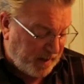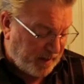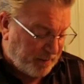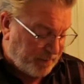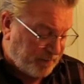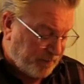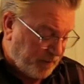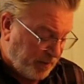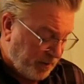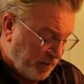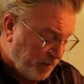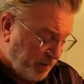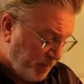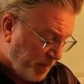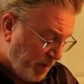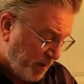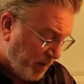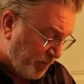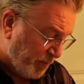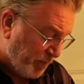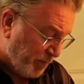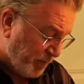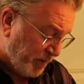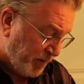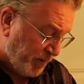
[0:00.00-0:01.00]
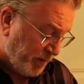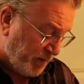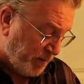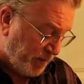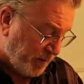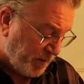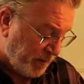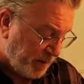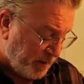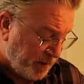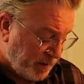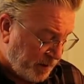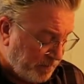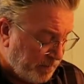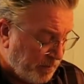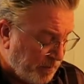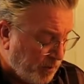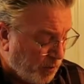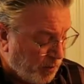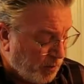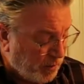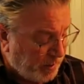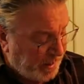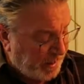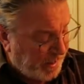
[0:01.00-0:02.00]
I filled them up with
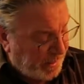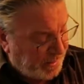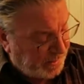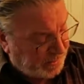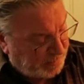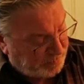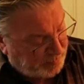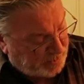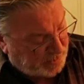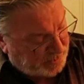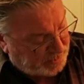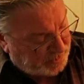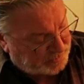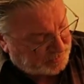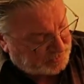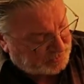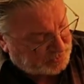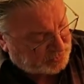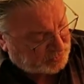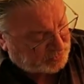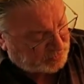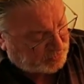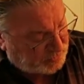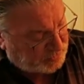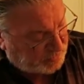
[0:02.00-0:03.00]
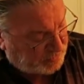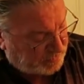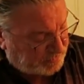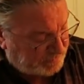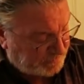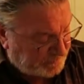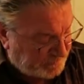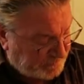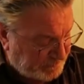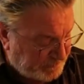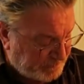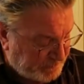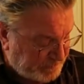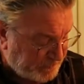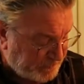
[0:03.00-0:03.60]
organic potting soil.